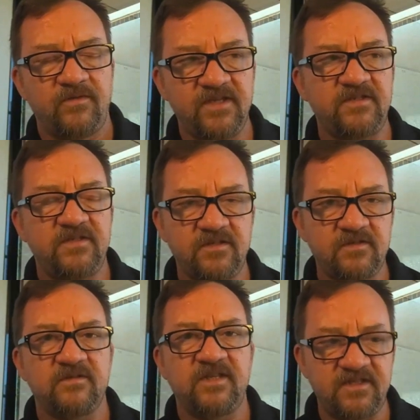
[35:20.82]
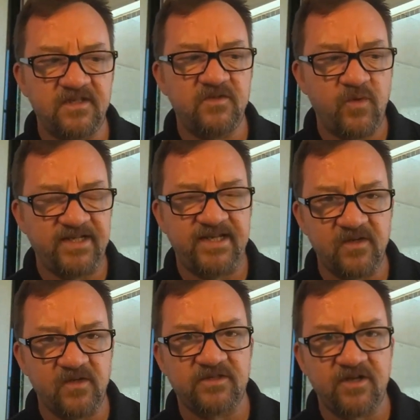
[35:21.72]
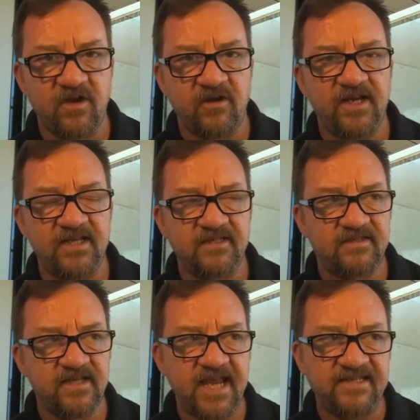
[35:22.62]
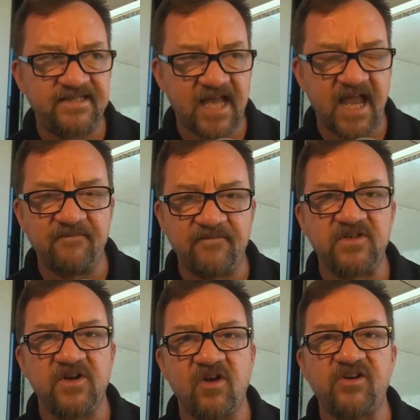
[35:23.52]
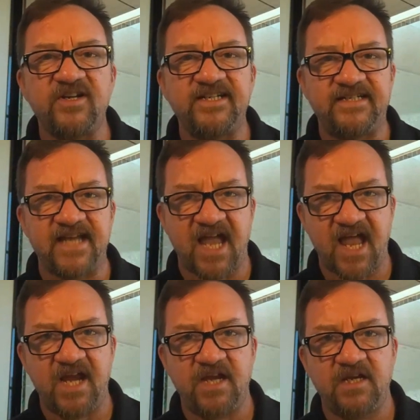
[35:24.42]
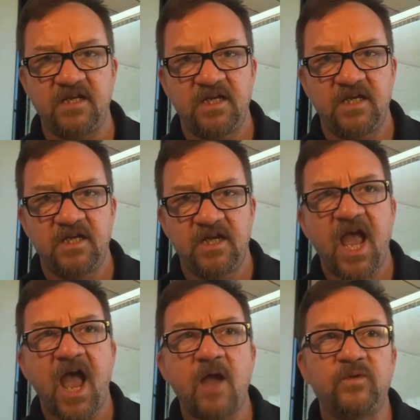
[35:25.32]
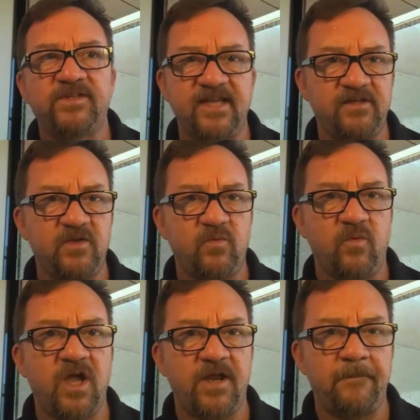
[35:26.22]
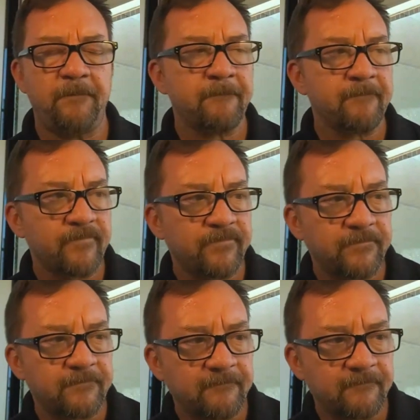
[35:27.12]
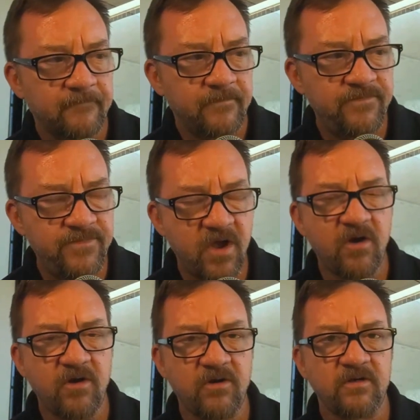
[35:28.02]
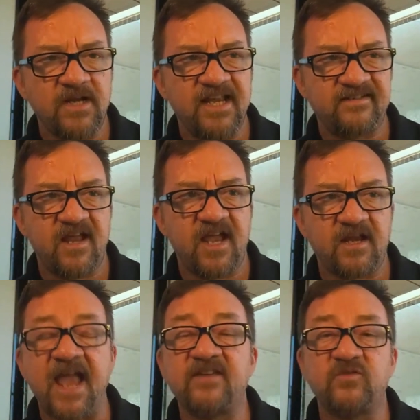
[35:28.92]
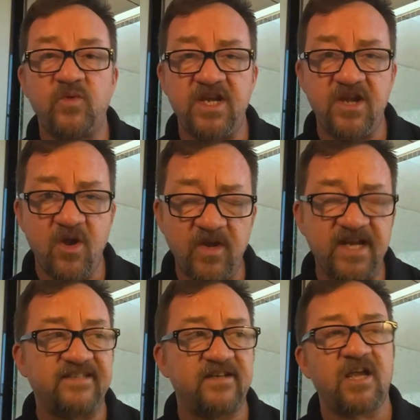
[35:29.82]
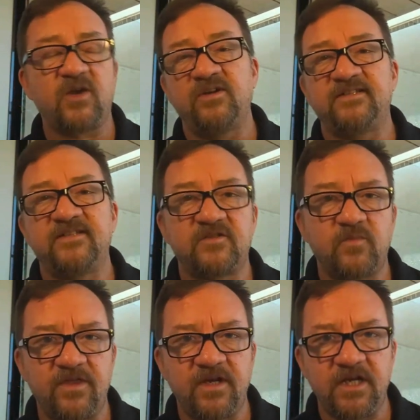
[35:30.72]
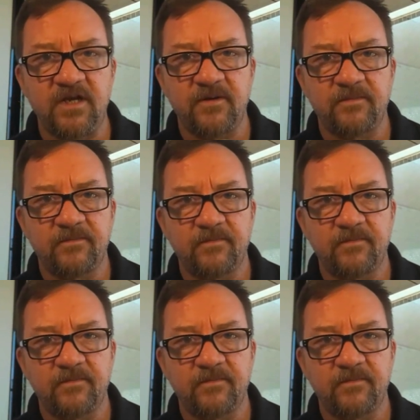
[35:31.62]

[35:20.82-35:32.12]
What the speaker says: This is what kills NAR. Is it time for NAR to die? I will tell you what, NAR is not, as we know it, is not going to exist within a year.